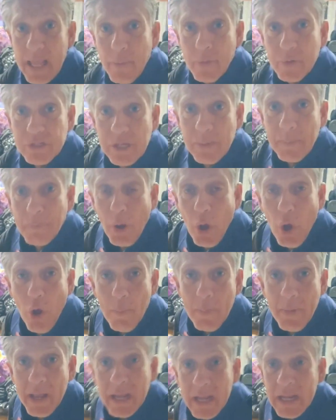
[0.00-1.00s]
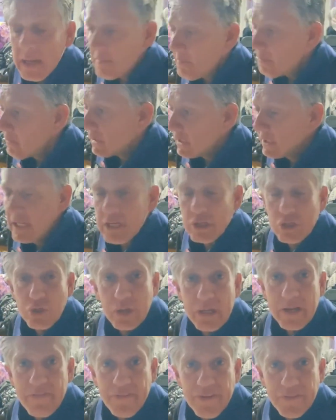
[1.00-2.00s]
There was a bomb
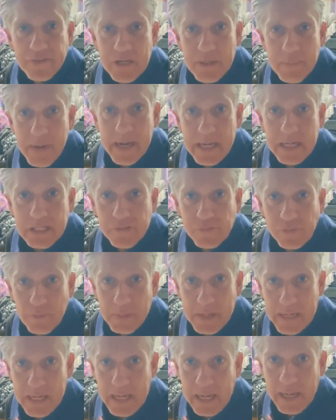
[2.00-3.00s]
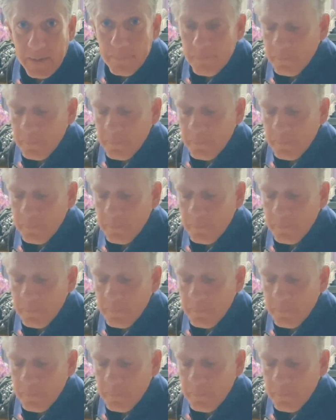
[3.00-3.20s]
literally 50 metres from here.